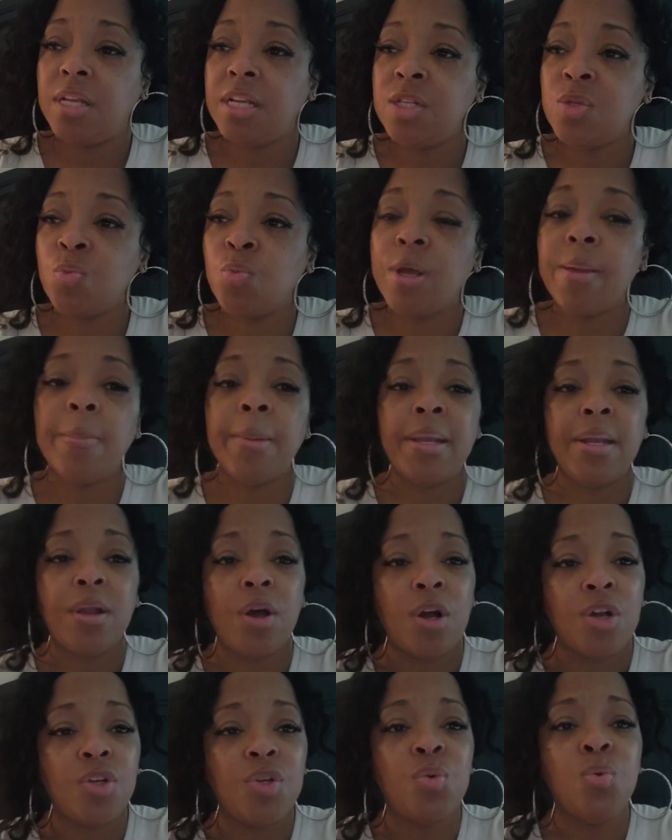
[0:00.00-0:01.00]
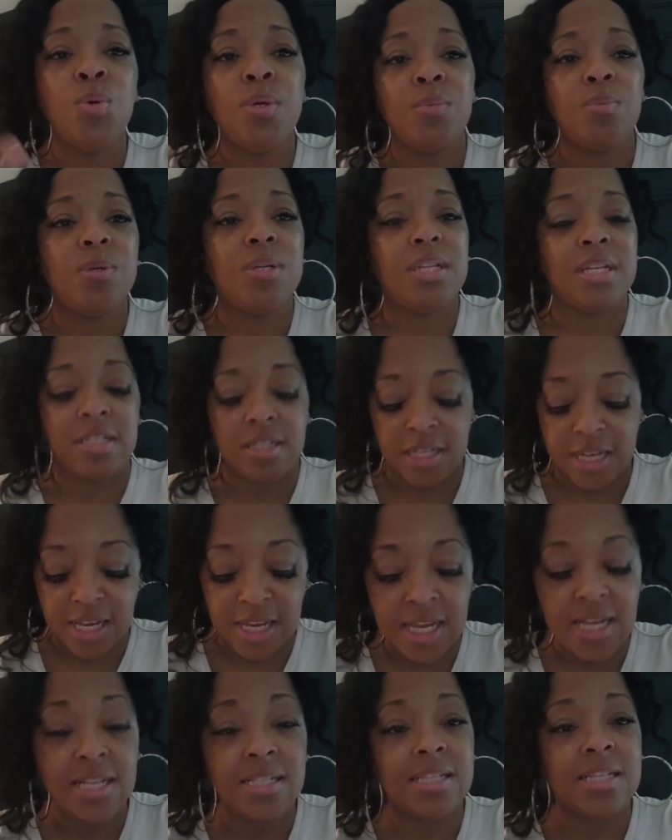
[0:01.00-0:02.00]
these women are doing with these
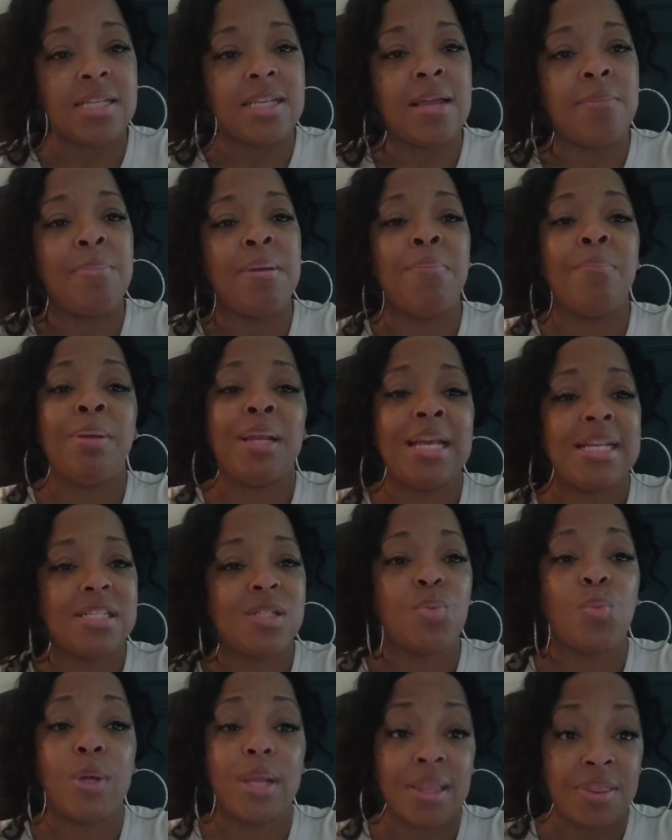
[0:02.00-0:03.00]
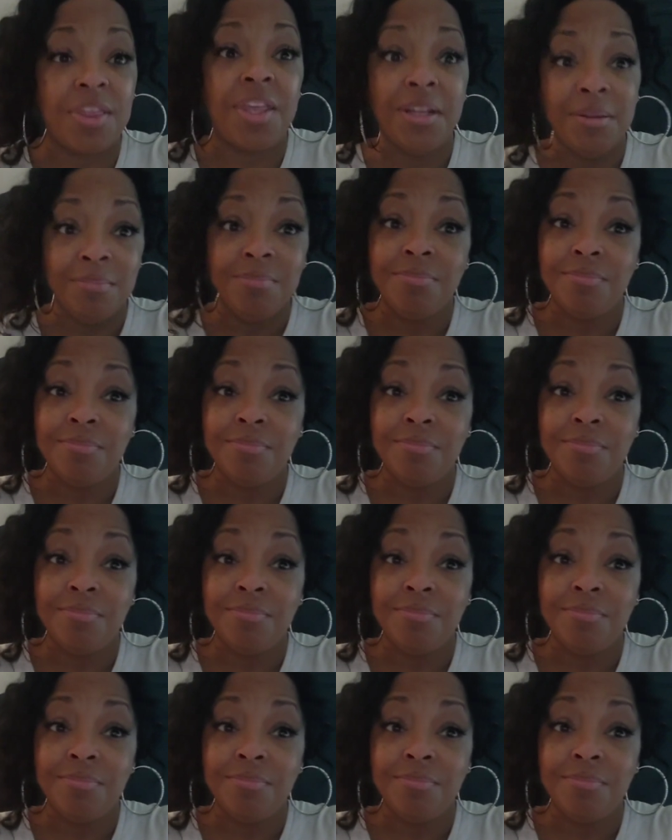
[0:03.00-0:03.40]
kids that they've been blessed with.